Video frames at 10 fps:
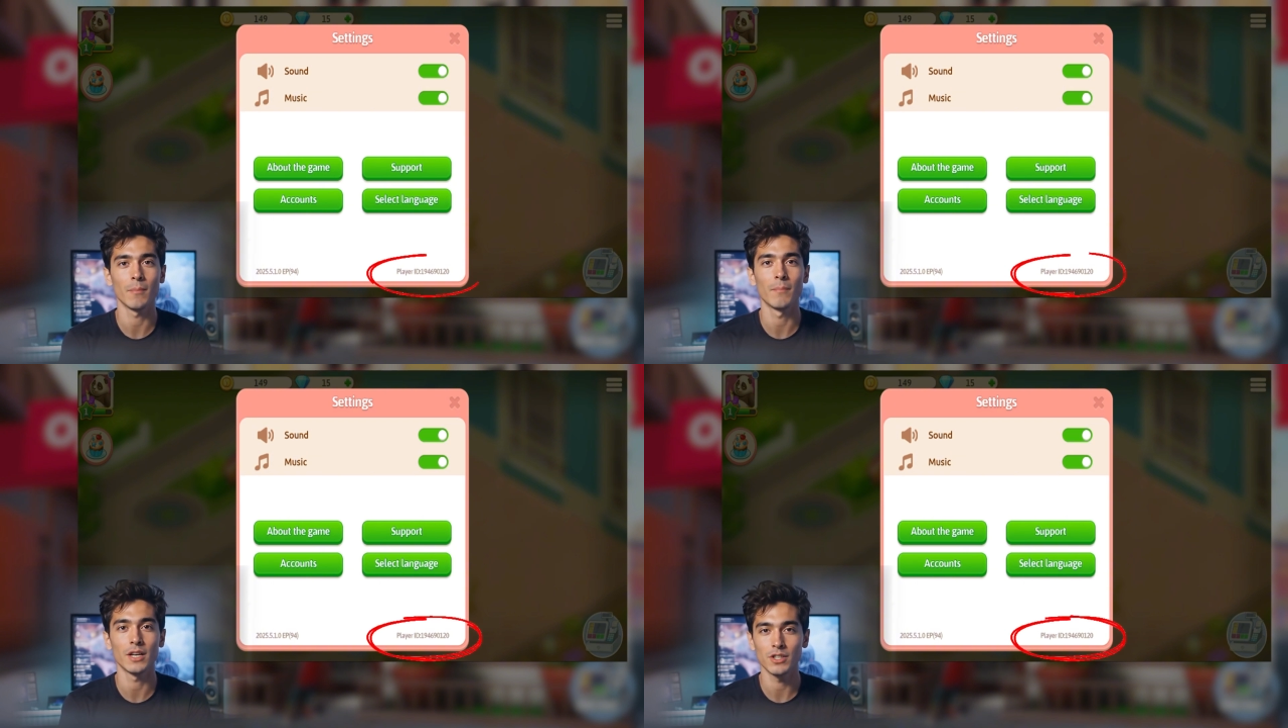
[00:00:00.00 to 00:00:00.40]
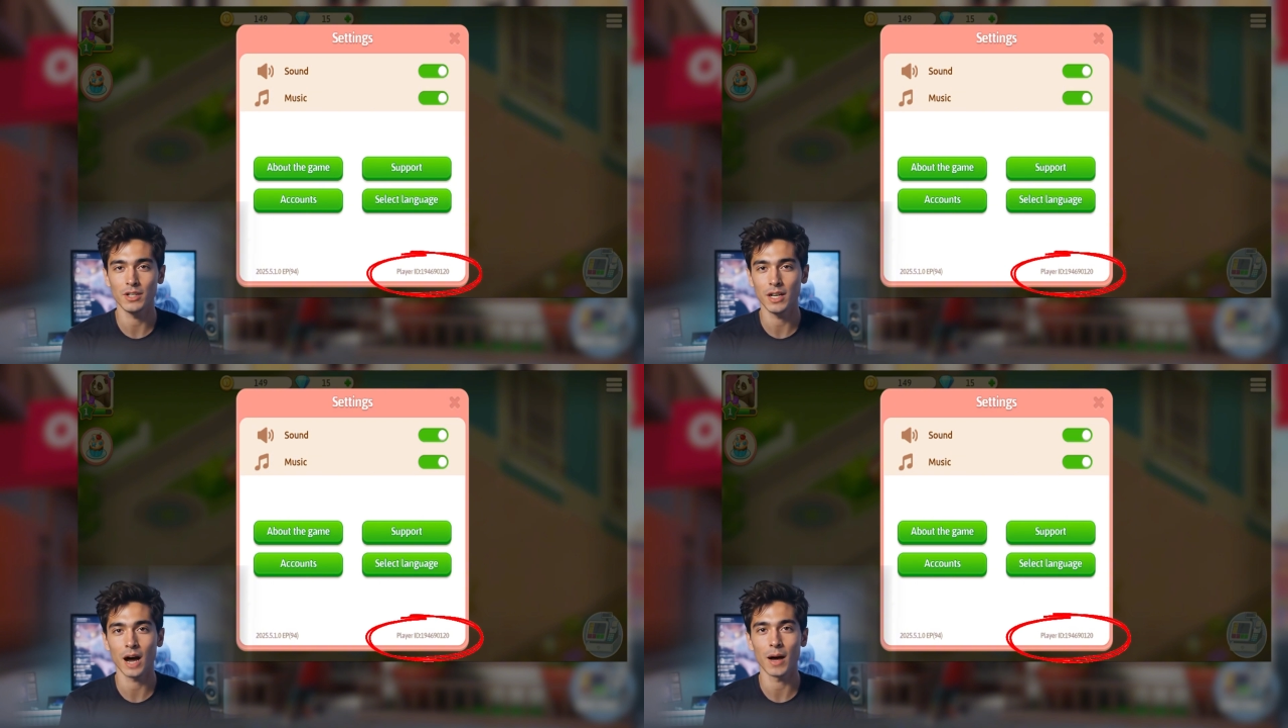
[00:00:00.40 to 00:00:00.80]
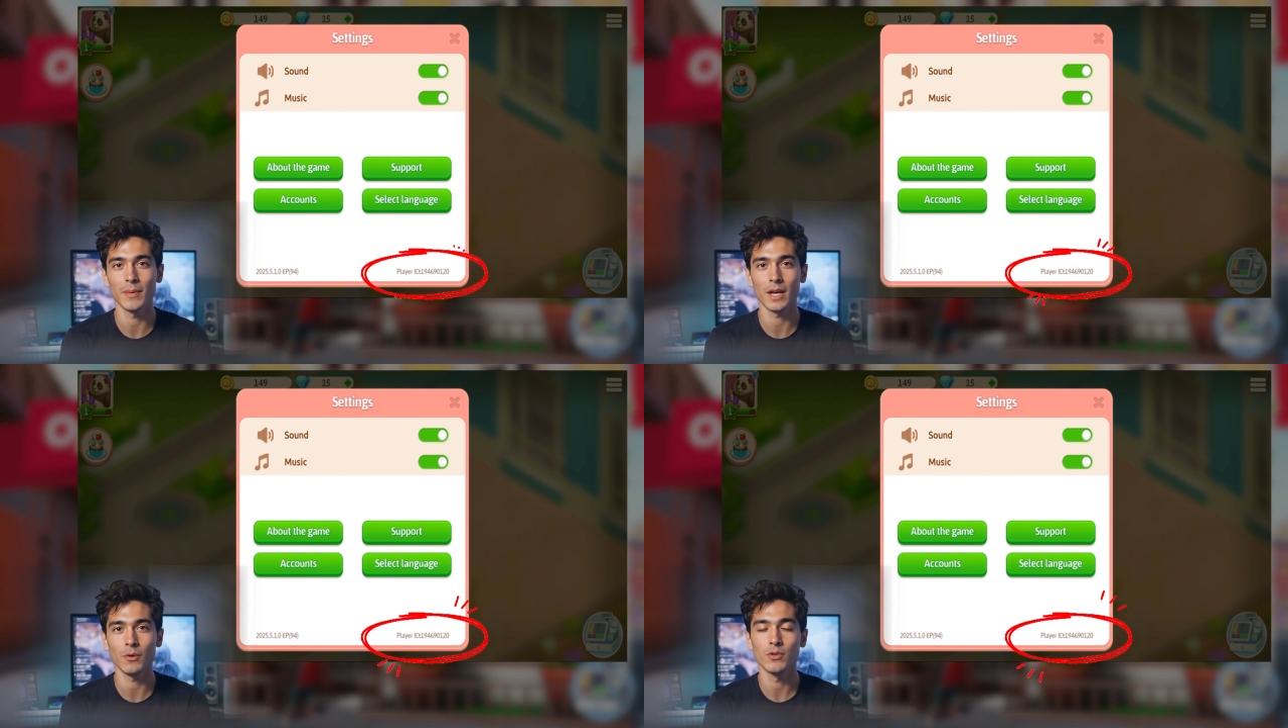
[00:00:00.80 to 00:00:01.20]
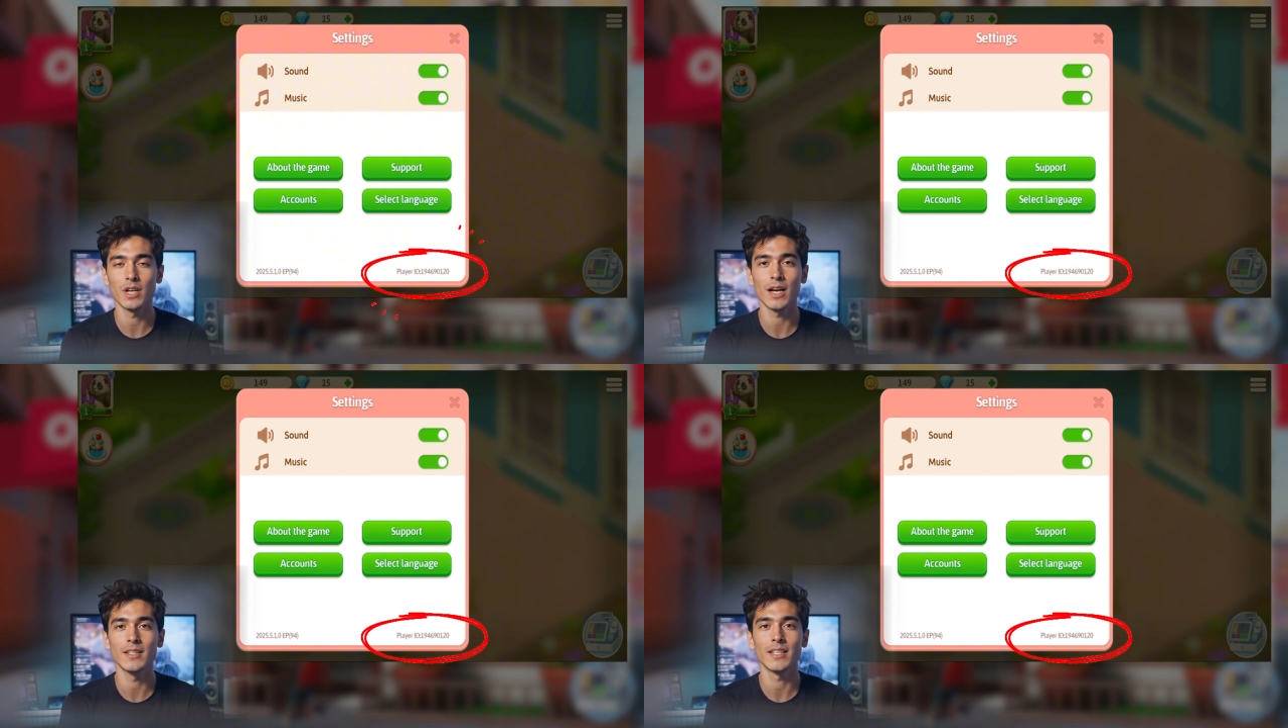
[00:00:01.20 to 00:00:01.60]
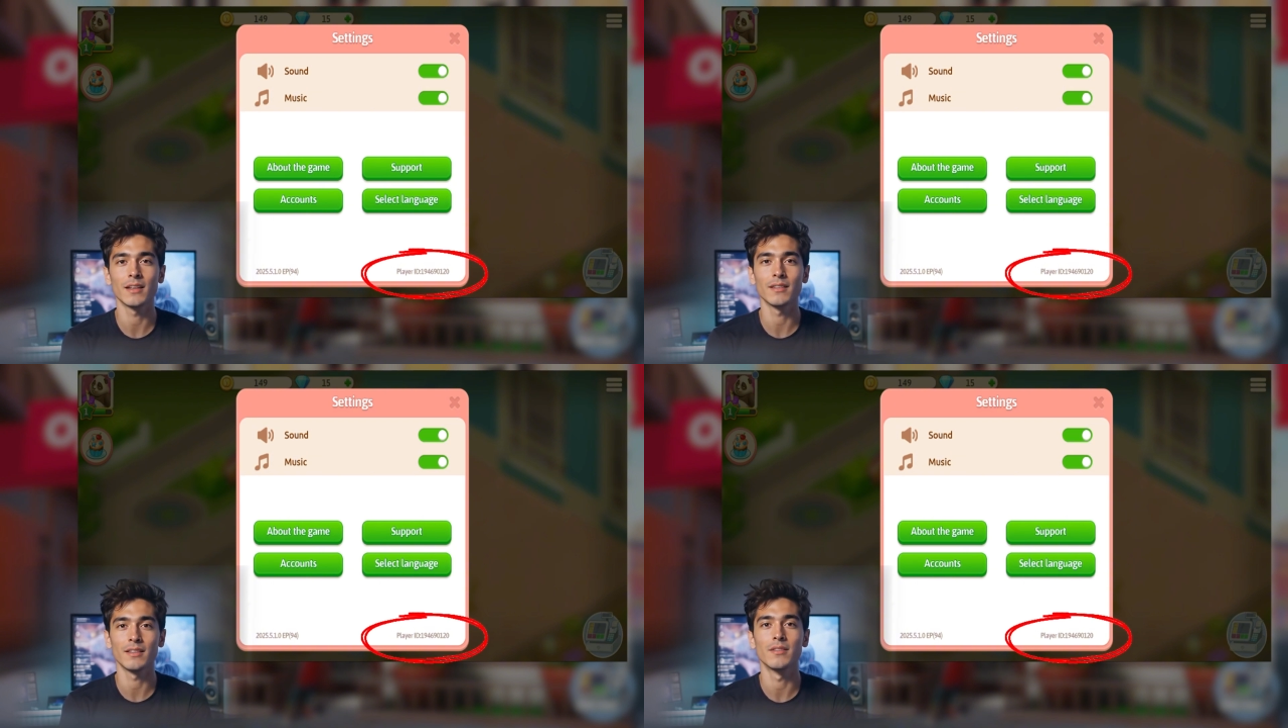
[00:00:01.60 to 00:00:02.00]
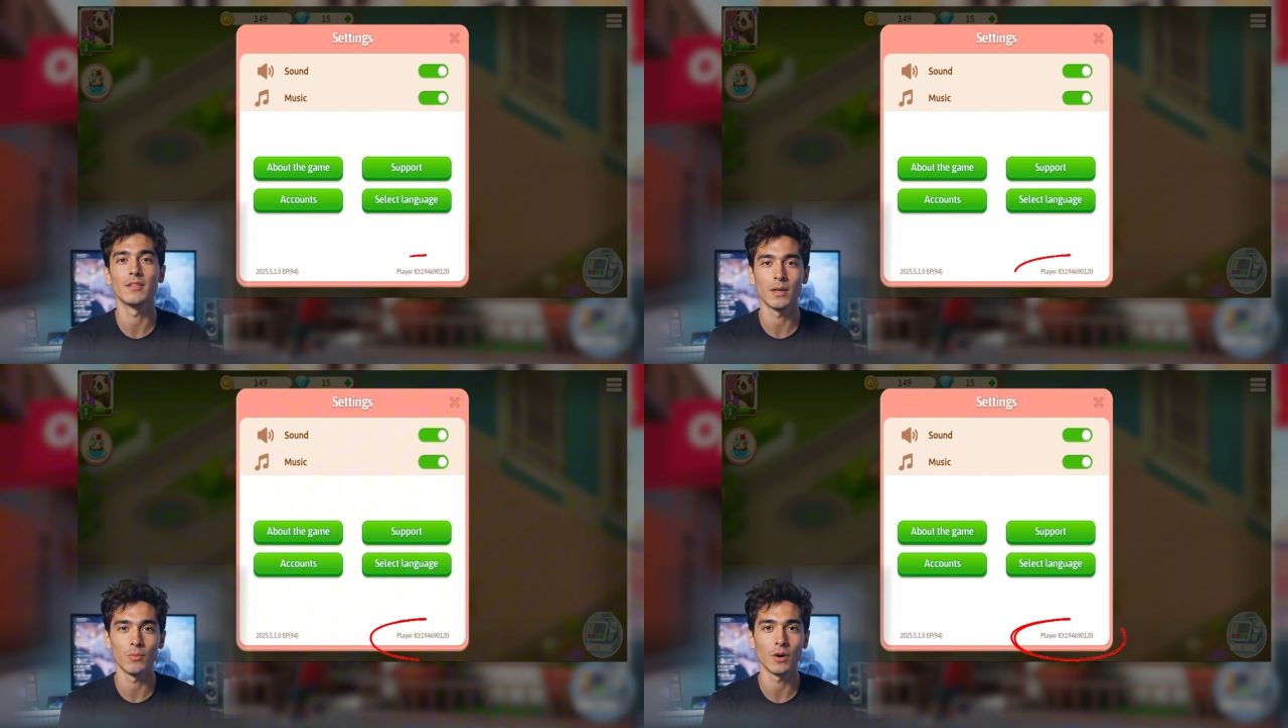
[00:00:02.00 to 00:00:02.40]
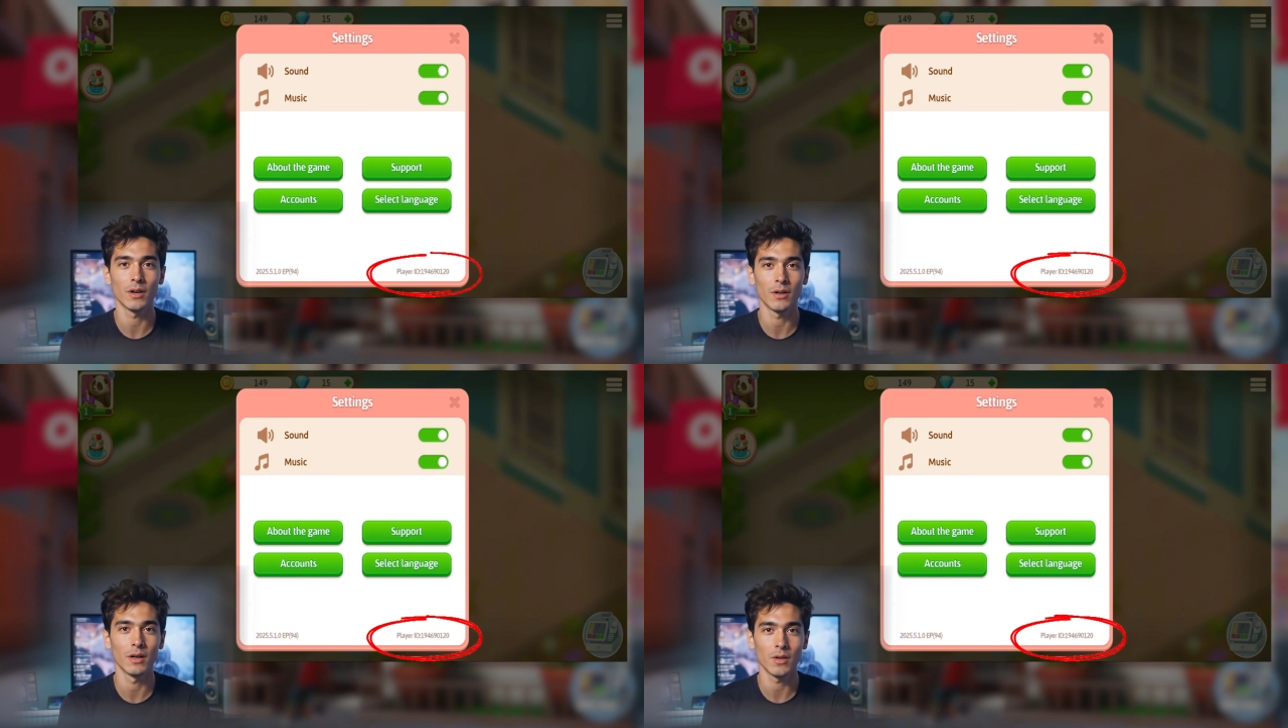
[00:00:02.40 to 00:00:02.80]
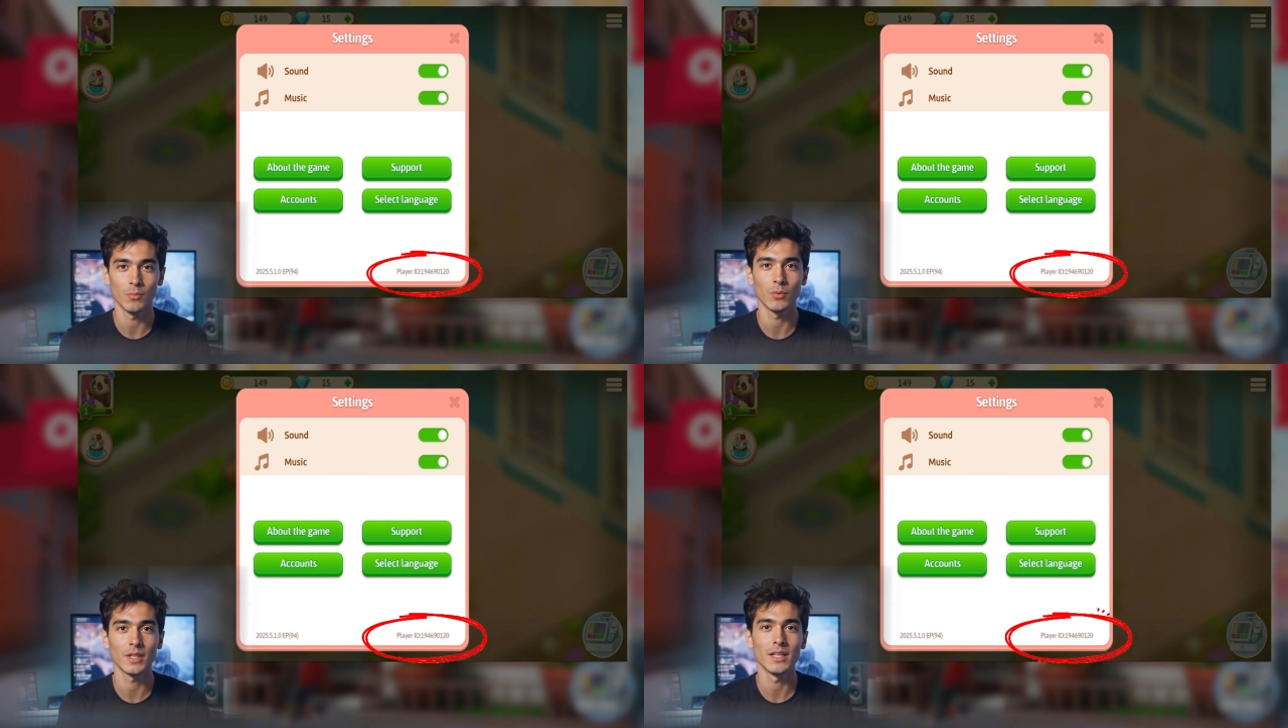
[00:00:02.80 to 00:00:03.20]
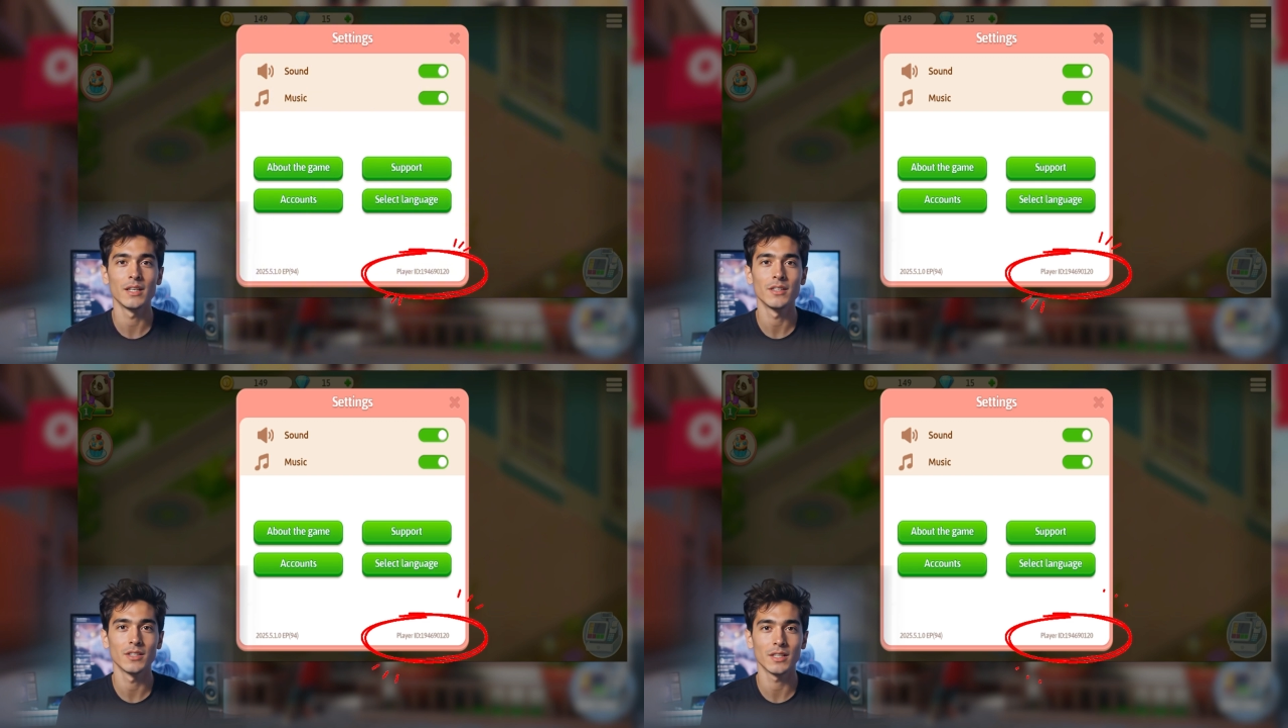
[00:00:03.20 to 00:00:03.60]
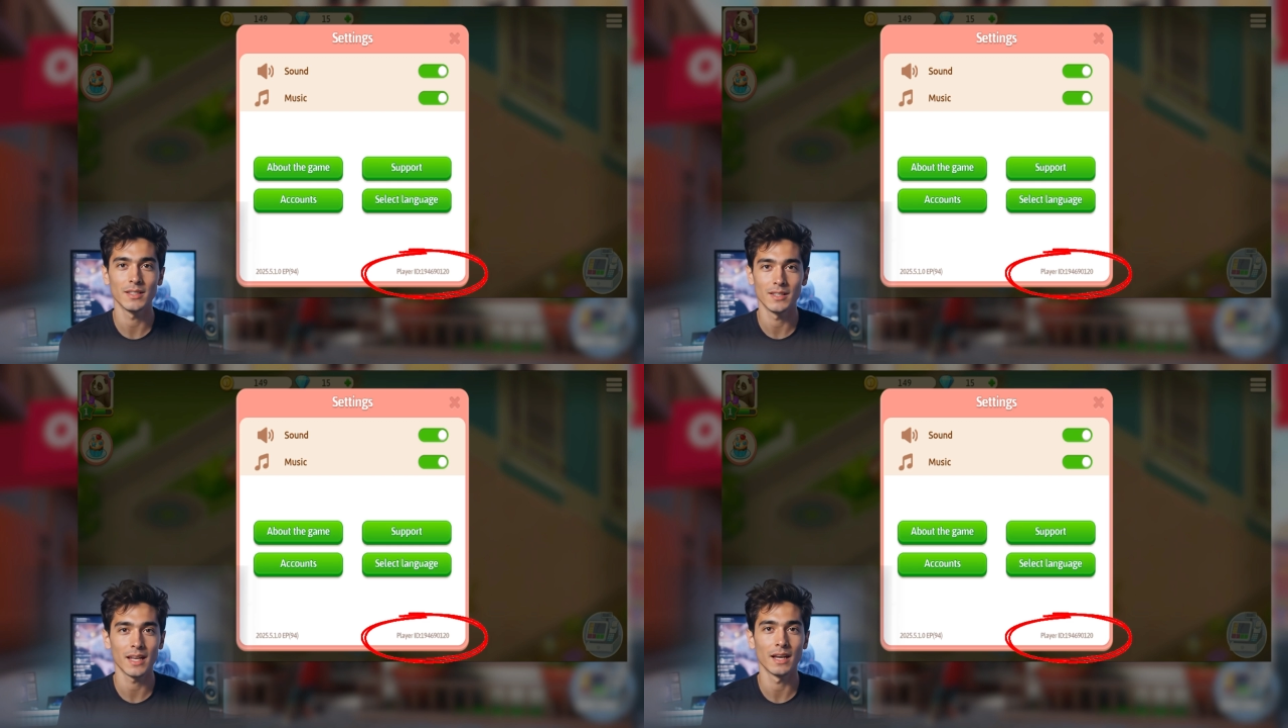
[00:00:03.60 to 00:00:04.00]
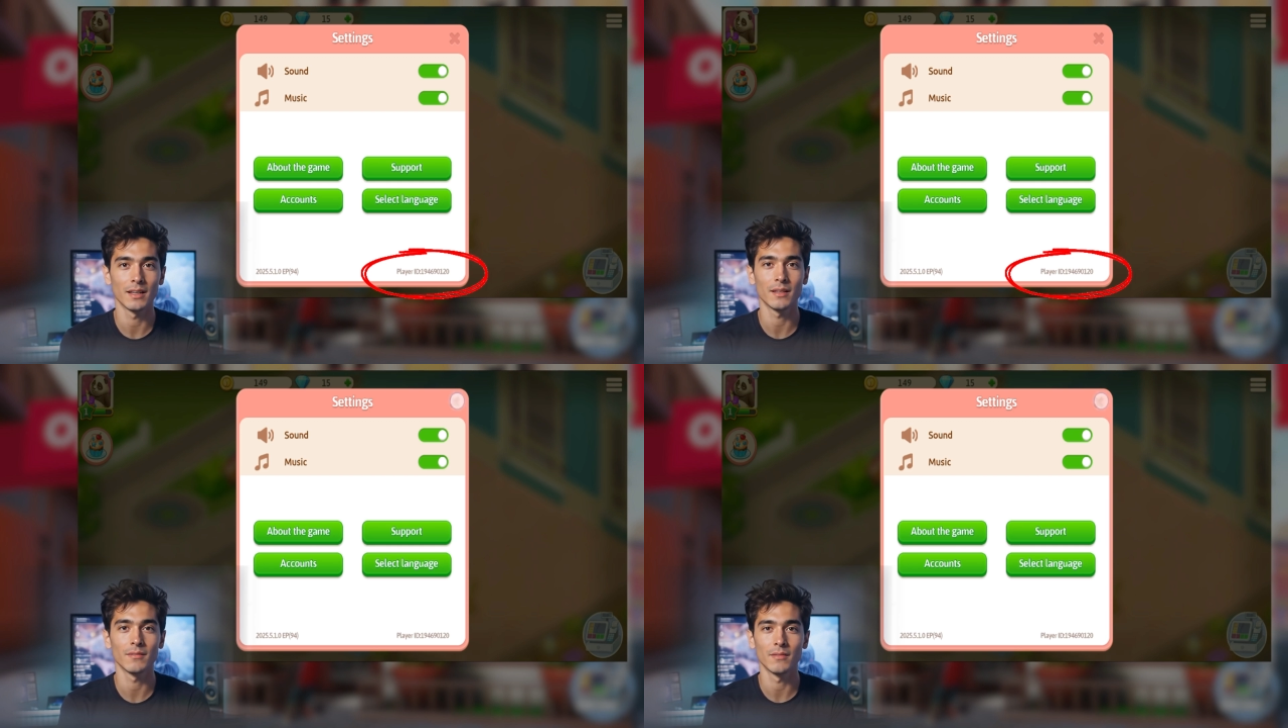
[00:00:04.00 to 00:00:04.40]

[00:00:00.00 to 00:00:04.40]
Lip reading: Make sure to copy it or jot it down somewhere. We'll need it in just a sec.